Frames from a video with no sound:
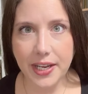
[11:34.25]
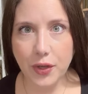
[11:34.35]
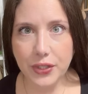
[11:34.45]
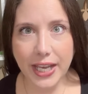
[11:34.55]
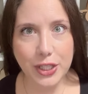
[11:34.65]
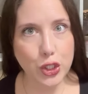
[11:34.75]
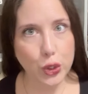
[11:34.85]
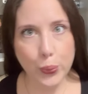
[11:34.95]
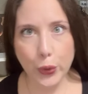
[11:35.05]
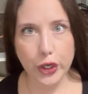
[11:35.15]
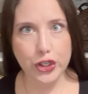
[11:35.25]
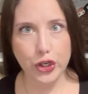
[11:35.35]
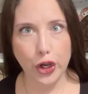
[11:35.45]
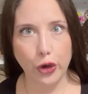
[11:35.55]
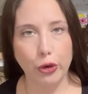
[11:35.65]
I only got two more to
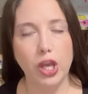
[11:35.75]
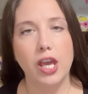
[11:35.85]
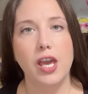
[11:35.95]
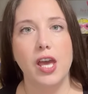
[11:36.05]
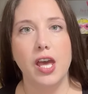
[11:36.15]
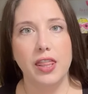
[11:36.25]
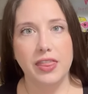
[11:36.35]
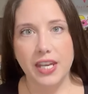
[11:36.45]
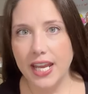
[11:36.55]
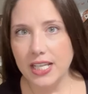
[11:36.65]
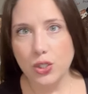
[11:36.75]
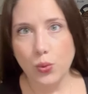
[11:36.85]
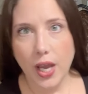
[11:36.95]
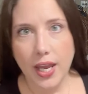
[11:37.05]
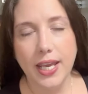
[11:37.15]
show. The next
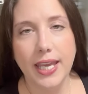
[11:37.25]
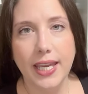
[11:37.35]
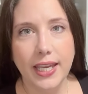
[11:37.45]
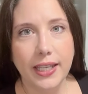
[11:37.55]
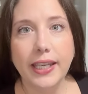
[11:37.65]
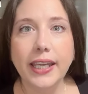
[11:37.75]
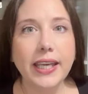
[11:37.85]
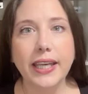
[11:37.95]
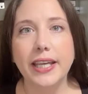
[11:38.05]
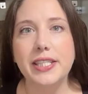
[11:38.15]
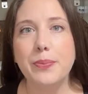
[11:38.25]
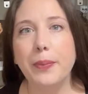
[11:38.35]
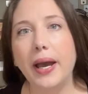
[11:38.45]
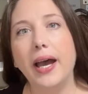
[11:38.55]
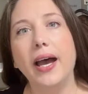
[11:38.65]
one, it is
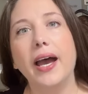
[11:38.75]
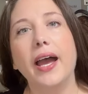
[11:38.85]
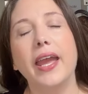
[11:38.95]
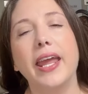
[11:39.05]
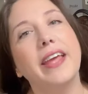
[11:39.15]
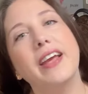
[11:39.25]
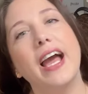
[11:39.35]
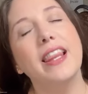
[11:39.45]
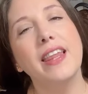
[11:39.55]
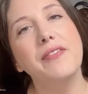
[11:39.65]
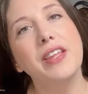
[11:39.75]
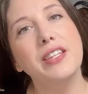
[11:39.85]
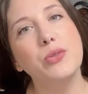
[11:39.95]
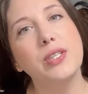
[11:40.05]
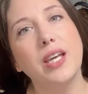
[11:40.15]
my, and I love that
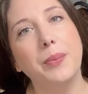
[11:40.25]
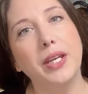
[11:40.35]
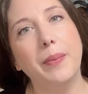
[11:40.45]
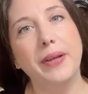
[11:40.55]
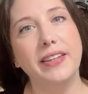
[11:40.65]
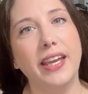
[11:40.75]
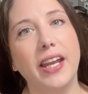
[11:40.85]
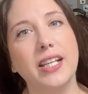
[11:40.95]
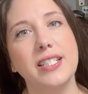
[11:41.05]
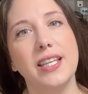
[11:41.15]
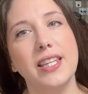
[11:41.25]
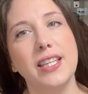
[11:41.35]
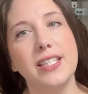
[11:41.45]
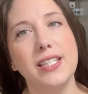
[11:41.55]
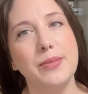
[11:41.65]
this one's coming up at the end because I
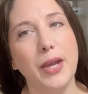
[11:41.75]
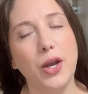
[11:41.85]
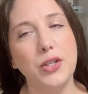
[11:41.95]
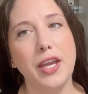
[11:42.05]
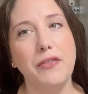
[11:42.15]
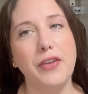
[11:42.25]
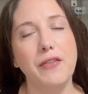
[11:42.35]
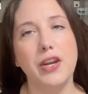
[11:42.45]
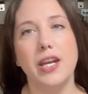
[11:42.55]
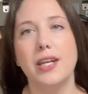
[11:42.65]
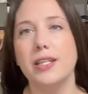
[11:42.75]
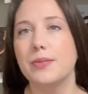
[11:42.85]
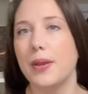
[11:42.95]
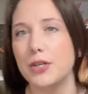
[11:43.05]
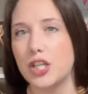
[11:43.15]
think this is my all-time favorite and
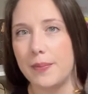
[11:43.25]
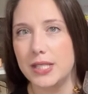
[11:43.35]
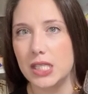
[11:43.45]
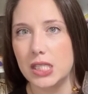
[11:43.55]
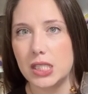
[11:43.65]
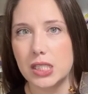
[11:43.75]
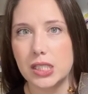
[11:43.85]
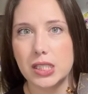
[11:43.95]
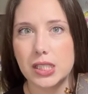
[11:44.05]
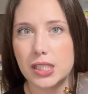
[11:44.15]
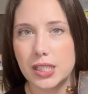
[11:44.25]
it's my Pochette Matisse.